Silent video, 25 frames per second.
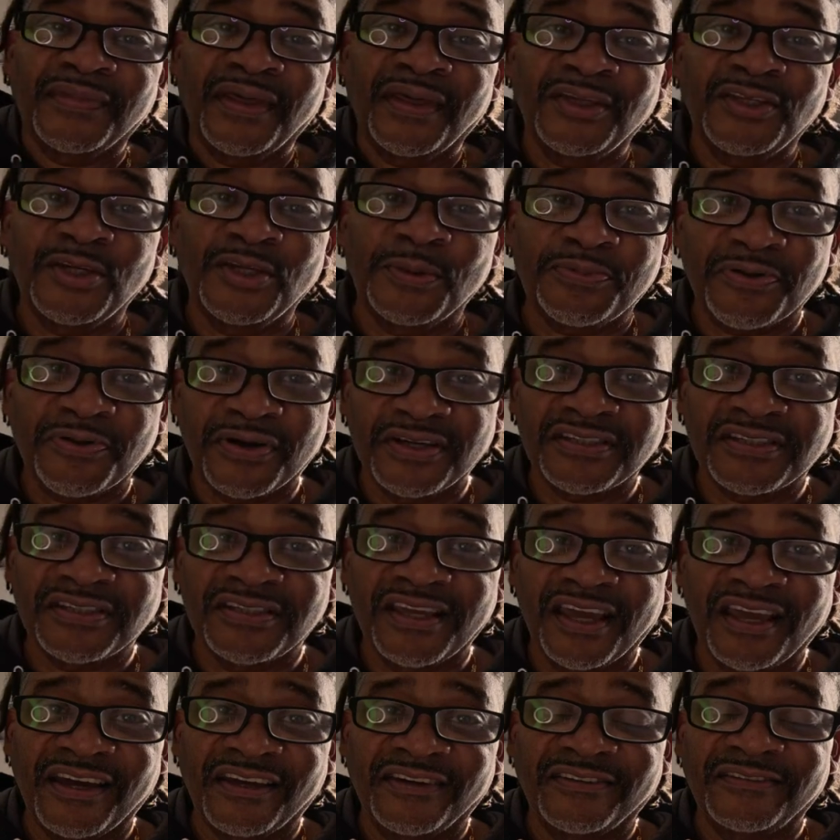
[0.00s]
and you press
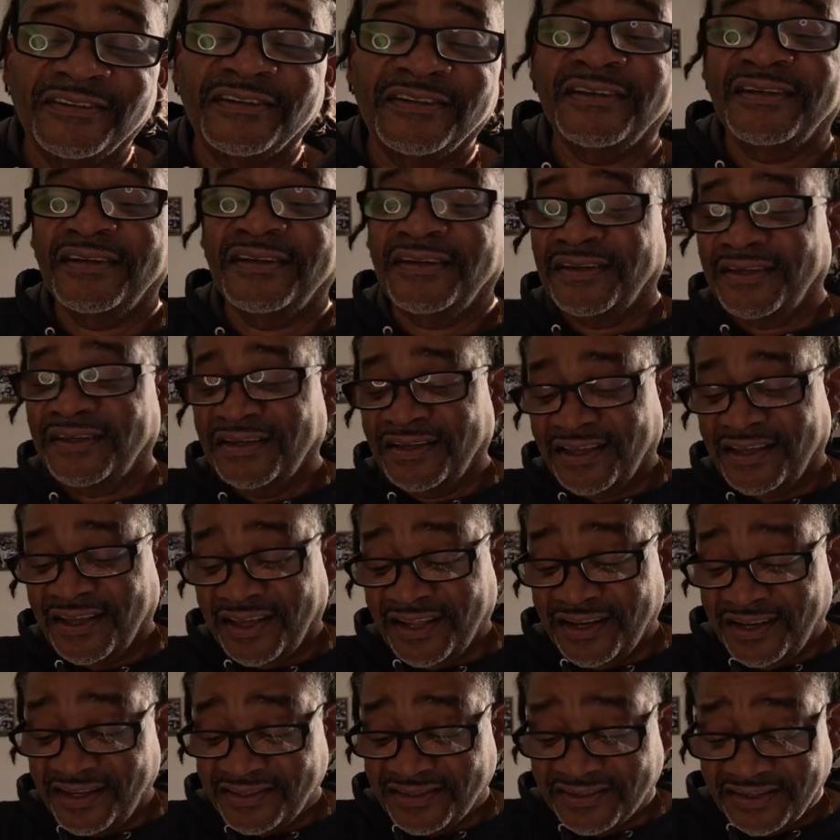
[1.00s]
down.
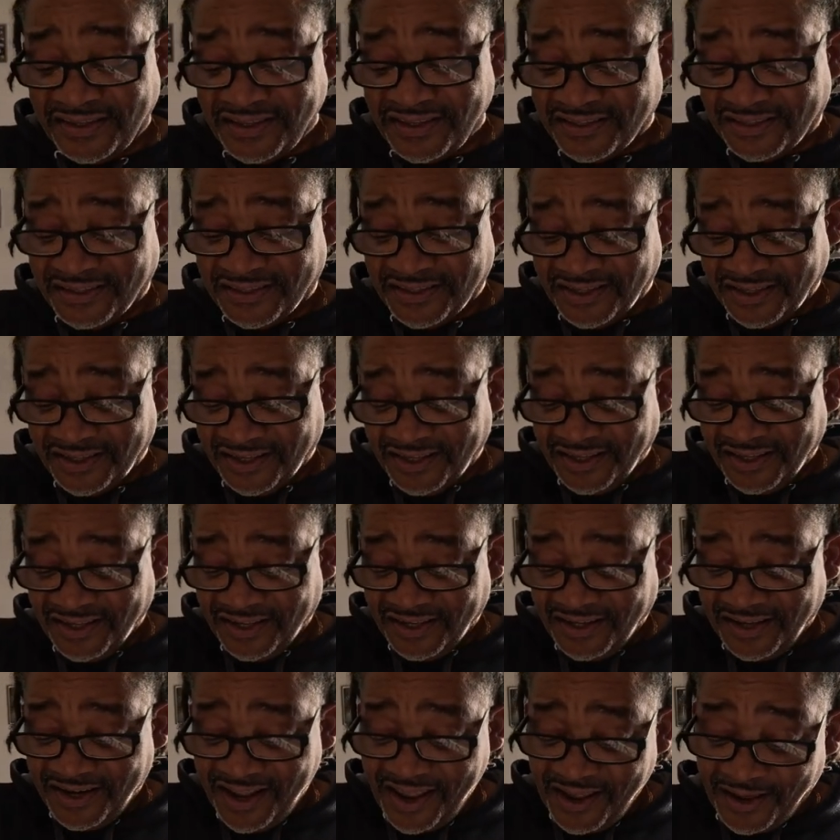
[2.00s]
And that's it.
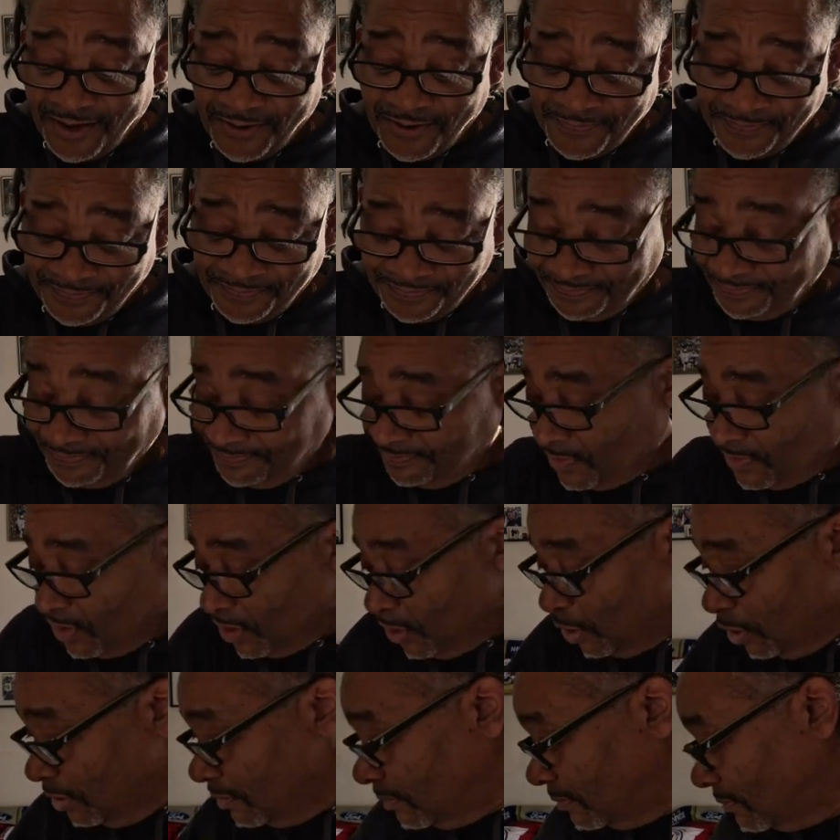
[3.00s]
Now,
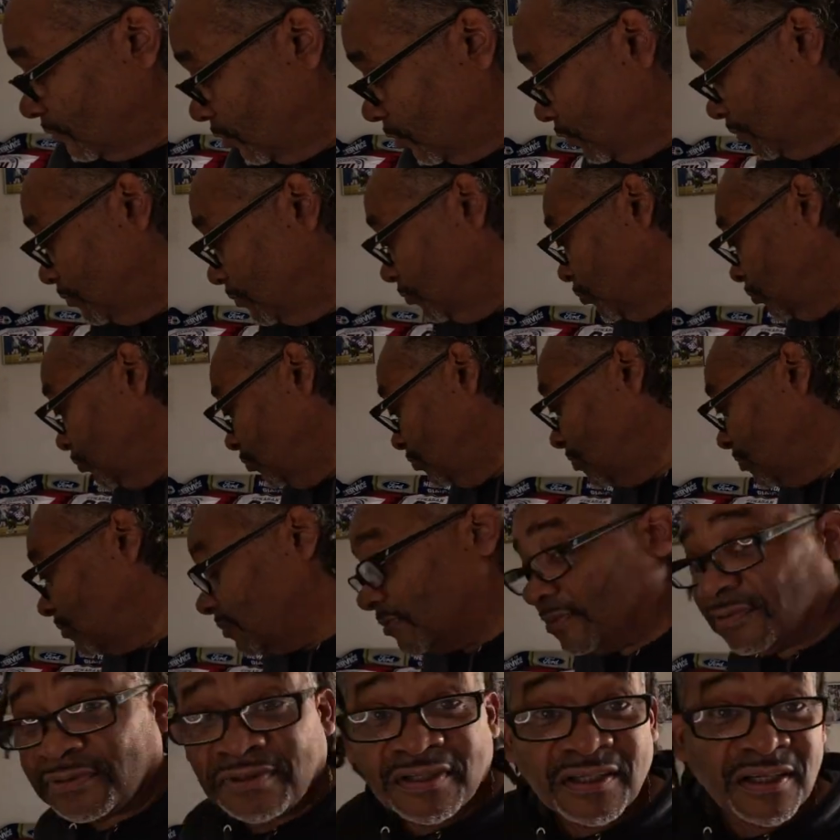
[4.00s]

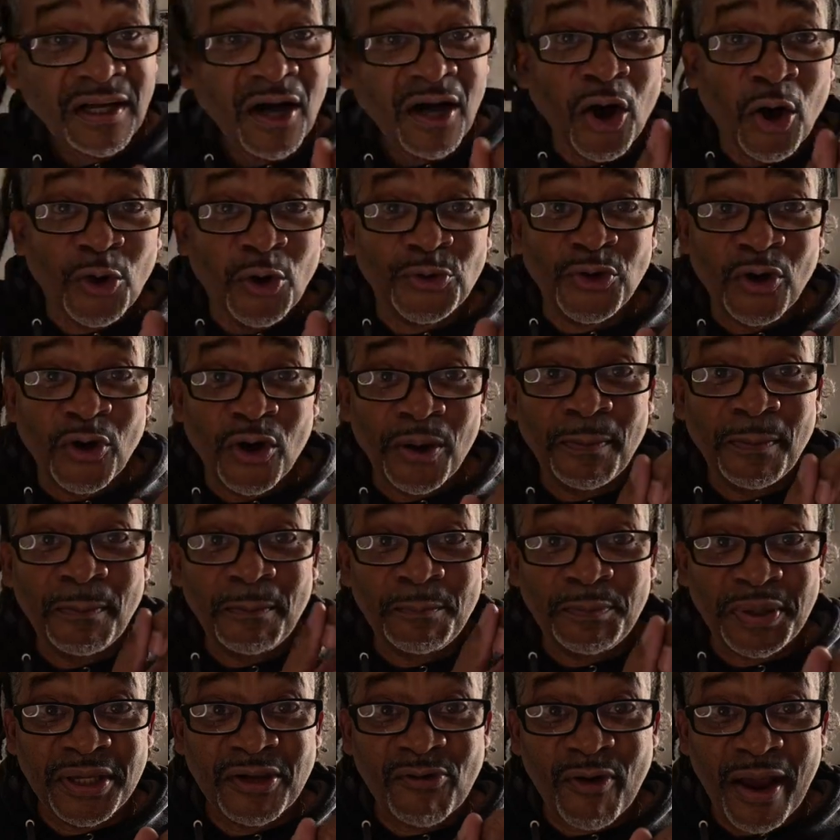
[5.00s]
hold
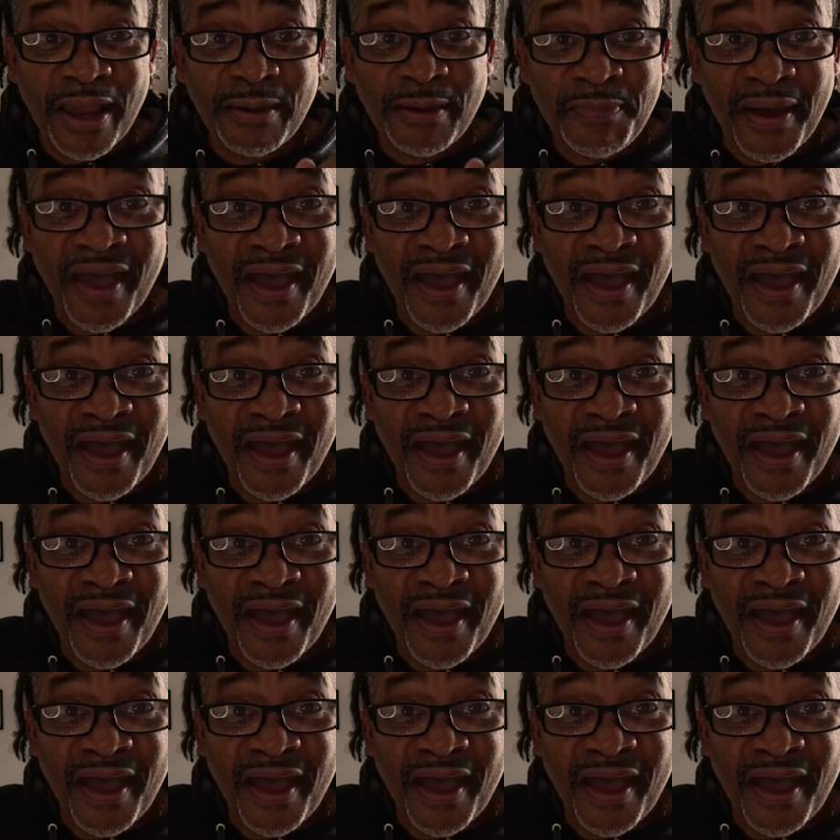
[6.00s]
on, be right